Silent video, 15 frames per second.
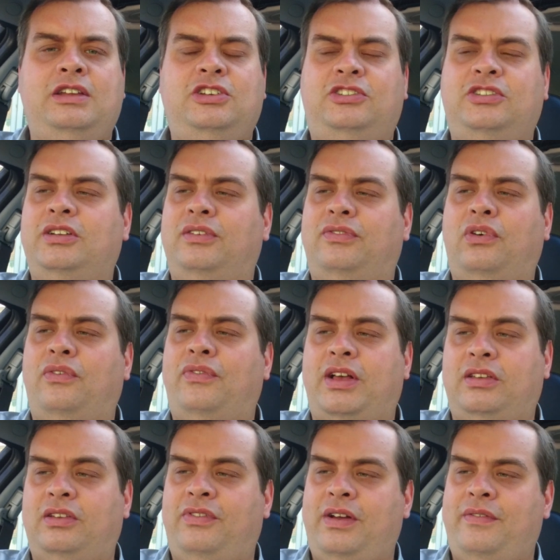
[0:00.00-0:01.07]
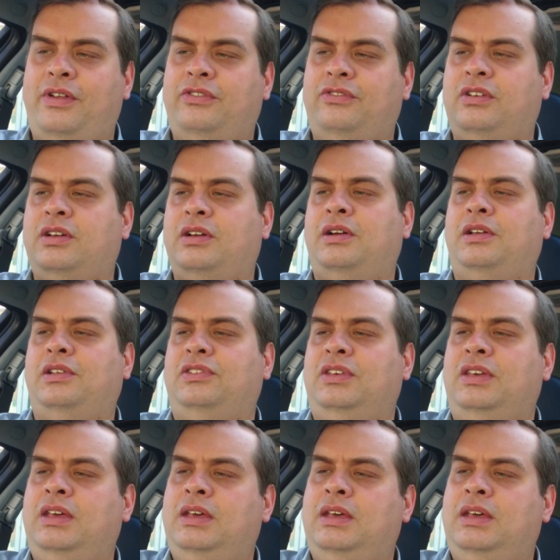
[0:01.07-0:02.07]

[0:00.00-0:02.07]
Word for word: just under 4,500 cars.